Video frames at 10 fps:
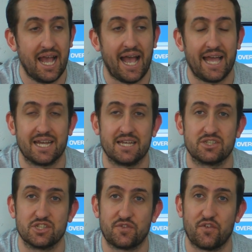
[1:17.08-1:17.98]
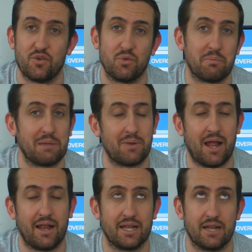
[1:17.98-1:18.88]
And uh, just for all the people
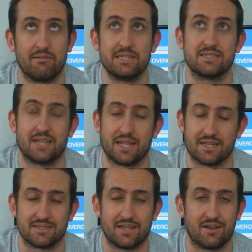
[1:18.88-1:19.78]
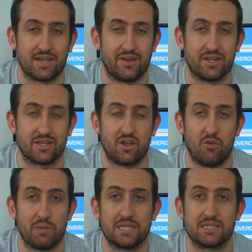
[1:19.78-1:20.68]
out there that are instantly going to start going in the
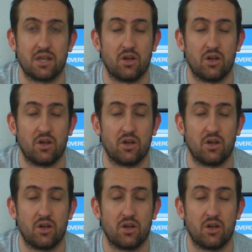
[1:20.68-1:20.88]
comments,